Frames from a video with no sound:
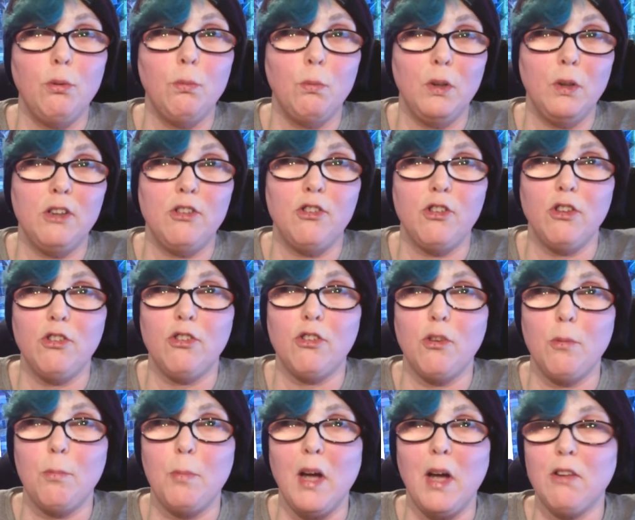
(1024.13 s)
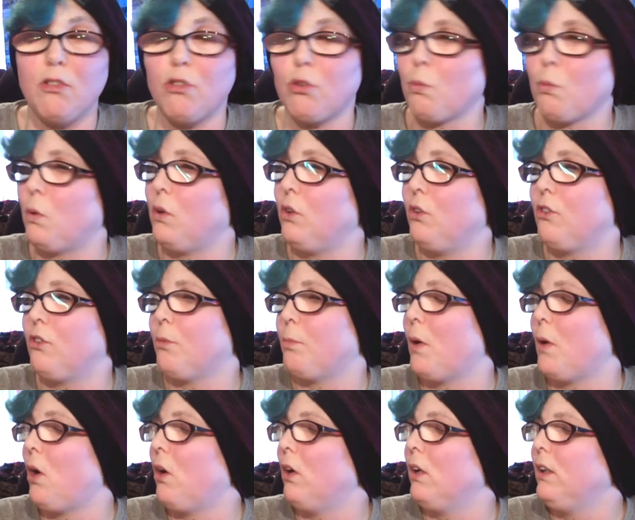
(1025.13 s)
which is the best one to
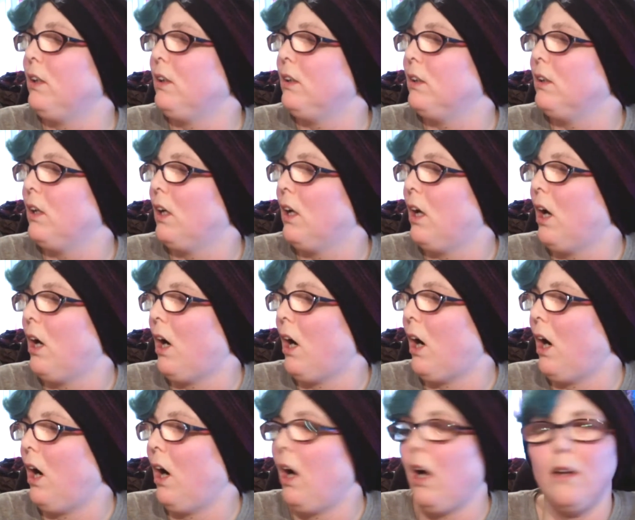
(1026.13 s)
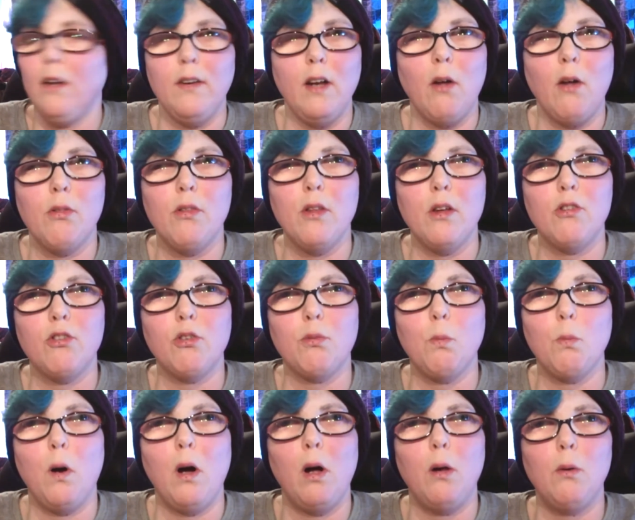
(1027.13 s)
buy. Now,
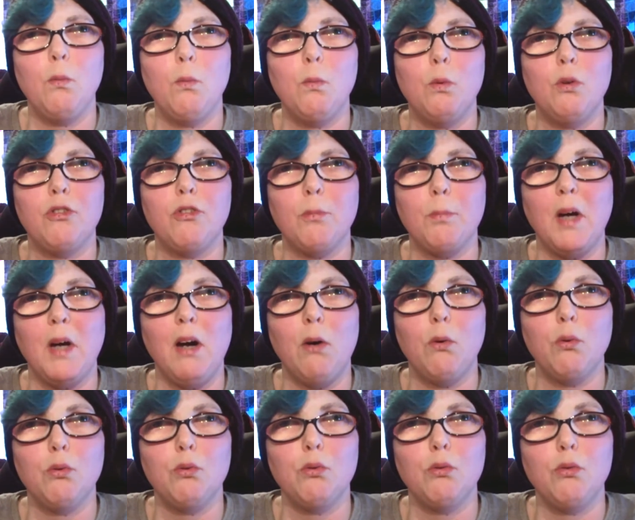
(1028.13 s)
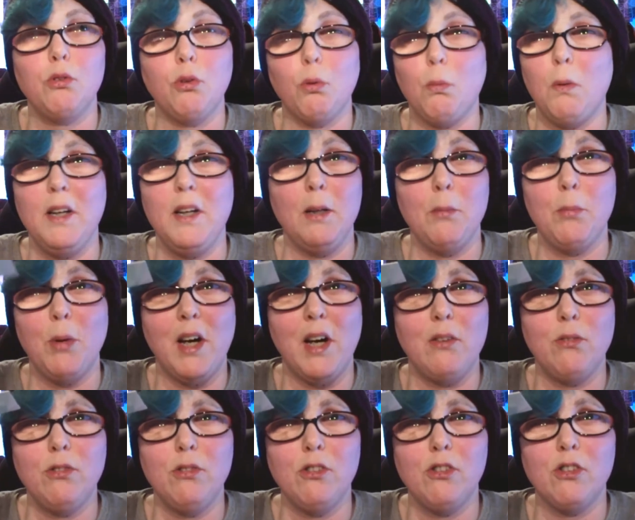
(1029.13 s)
this one was about
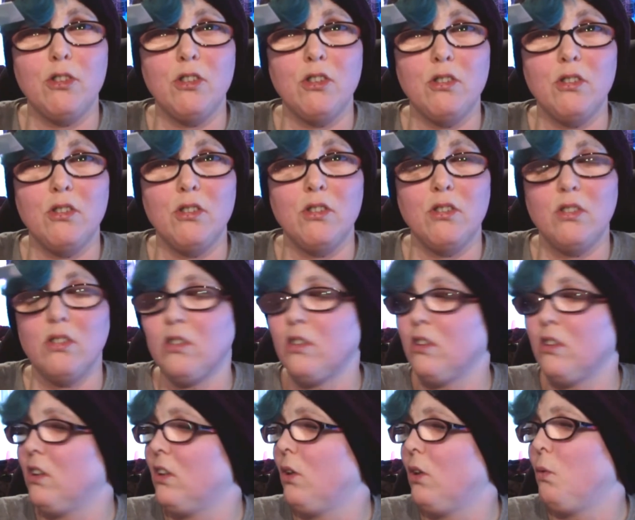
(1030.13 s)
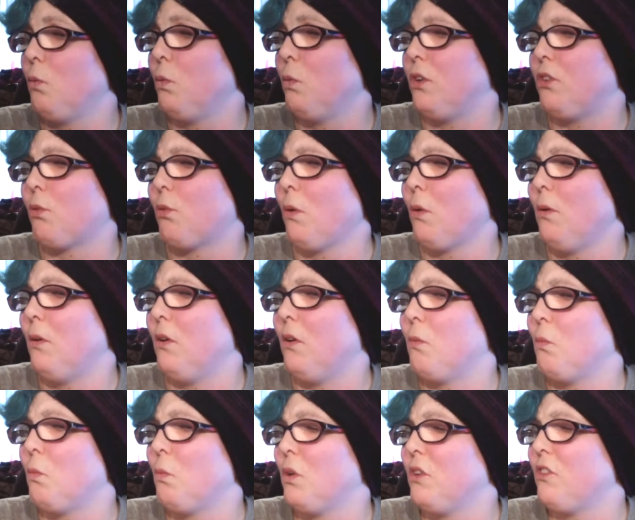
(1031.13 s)
£20. Which
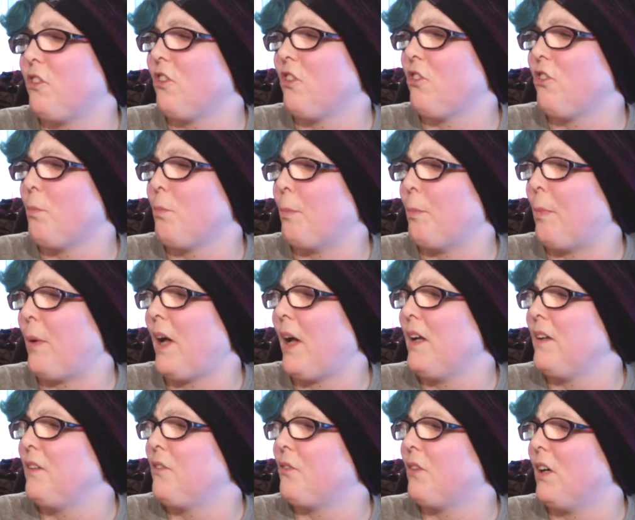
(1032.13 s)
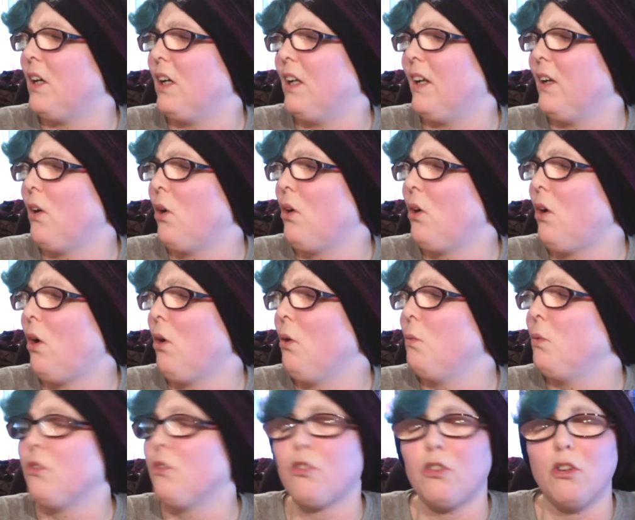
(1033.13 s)
isn't bad, really. I
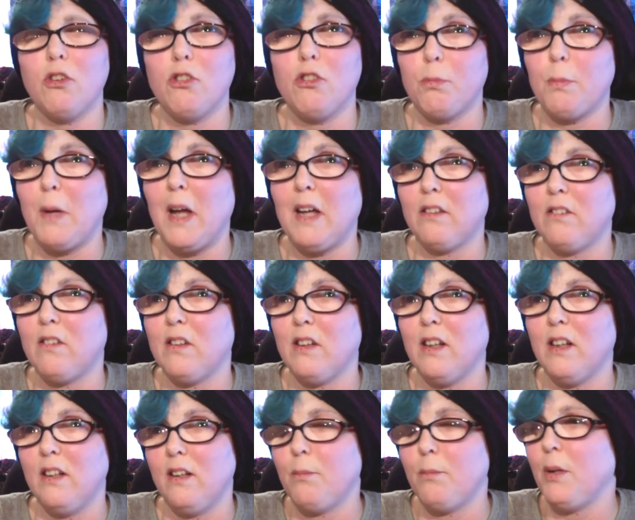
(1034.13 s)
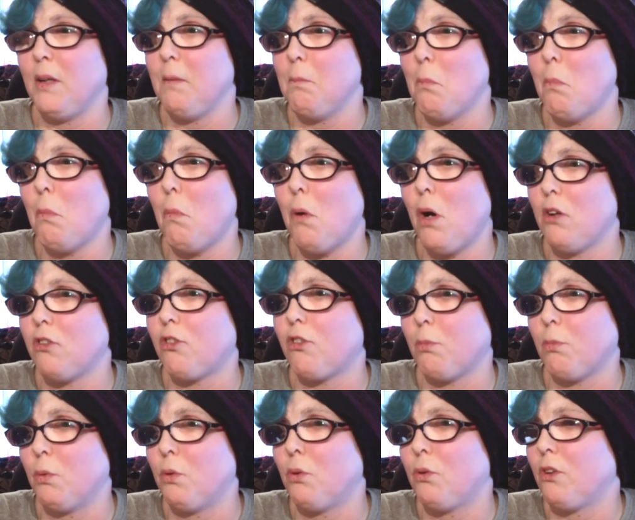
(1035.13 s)
was expecting it to be
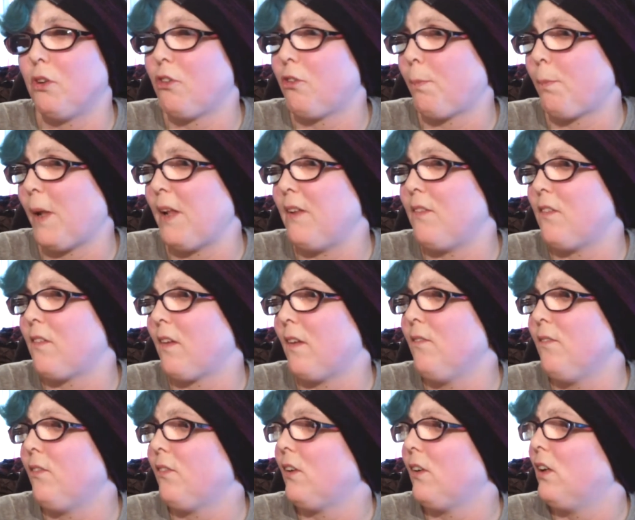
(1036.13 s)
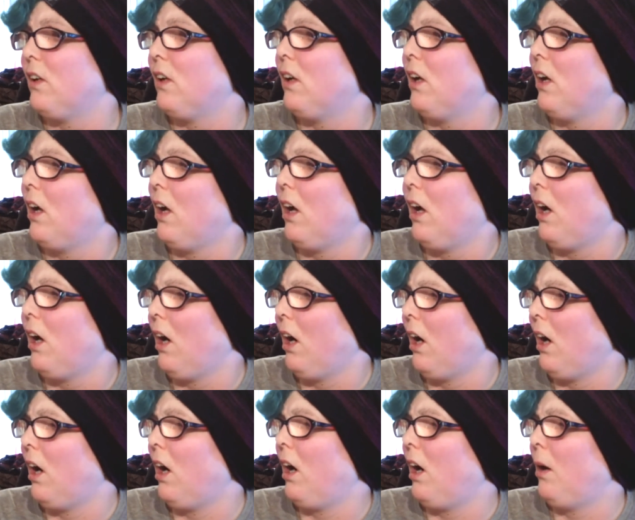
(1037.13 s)
much more expensive.
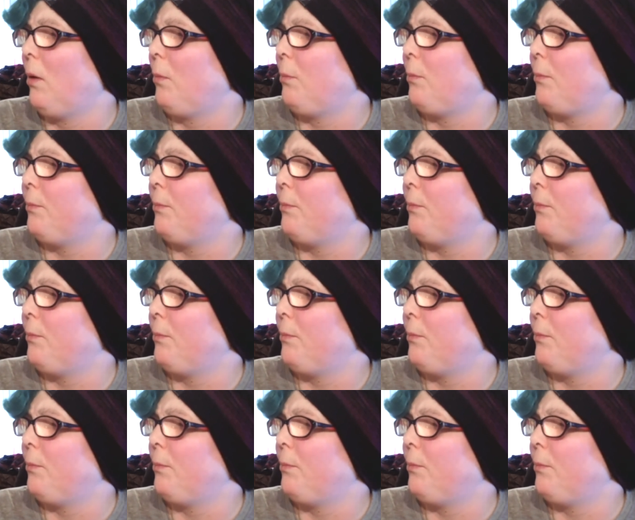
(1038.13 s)
But